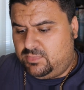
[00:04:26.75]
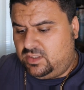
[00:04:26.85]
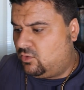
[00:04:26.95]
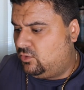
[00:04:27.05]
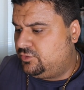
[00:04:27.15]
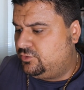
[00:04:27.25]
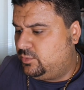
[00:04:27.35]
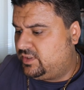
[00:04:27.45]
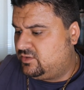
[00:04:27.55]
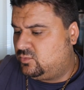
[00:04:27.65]
I mean, all you're
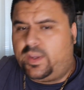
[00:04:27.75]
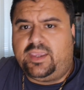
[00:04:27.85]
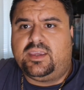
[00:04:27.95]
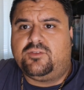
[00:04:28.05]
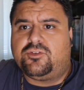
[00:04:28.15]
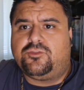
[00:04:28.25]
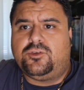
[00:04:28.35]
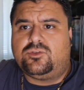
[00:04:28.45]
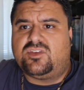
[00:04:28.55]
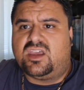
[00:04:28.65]
doing is weighing it for a
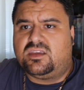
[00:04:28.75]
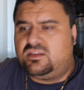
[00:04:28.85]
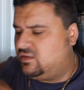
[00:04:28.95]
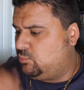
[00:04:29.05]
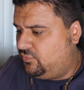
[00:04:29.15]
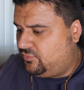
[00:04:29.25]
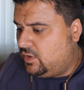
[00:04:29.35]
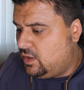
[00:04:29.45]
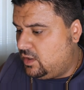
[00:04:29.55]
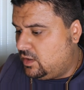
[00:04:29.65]
few seconds and
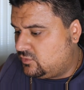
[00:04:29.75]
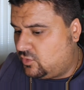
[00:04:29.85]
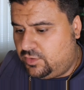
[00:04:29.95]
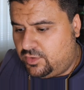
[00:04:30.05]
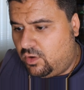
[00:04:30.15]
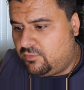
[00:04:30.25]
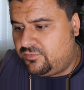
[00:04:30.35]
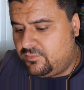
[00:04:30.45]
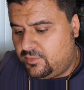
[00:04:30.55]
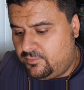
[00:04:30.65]
boof, turn it
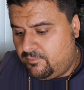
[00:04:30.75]
off.